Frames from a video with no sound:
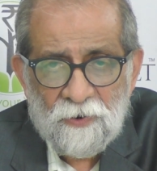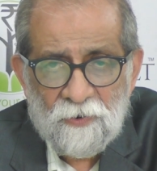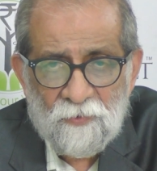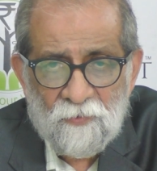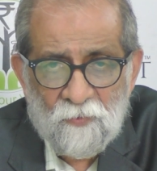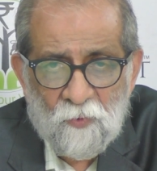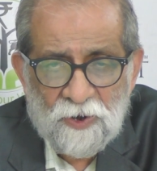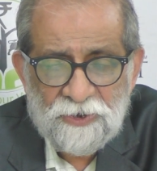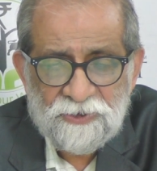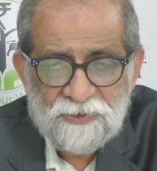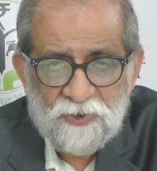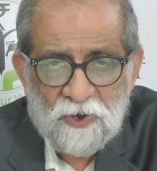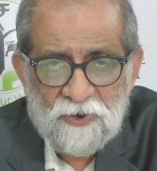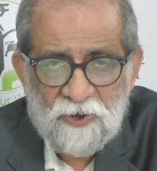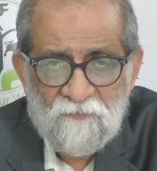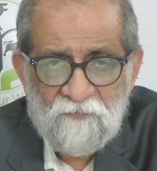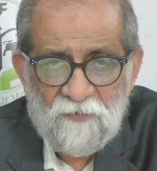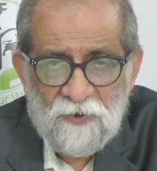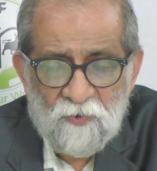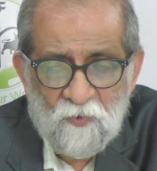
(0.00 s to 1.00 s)
What sort
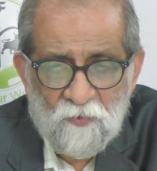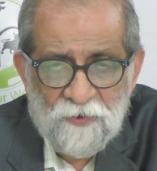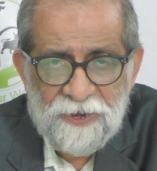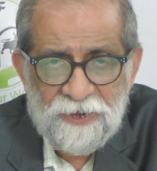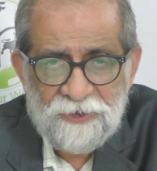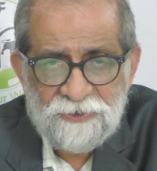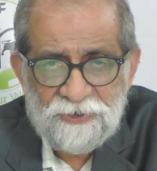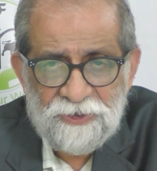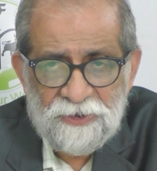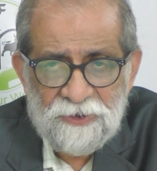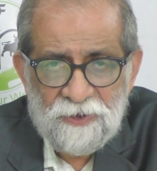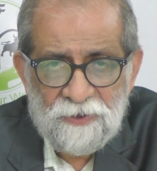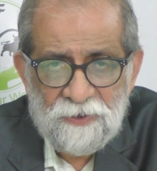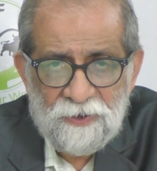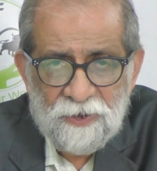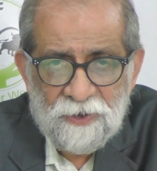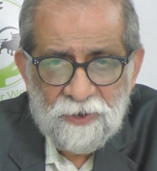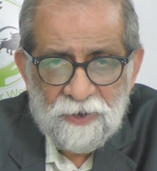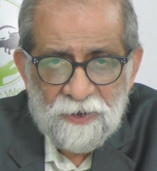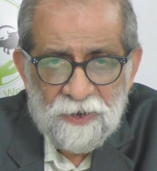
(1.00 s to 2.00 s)
of a
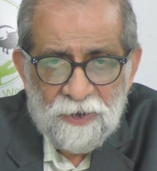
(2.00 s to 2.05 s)
location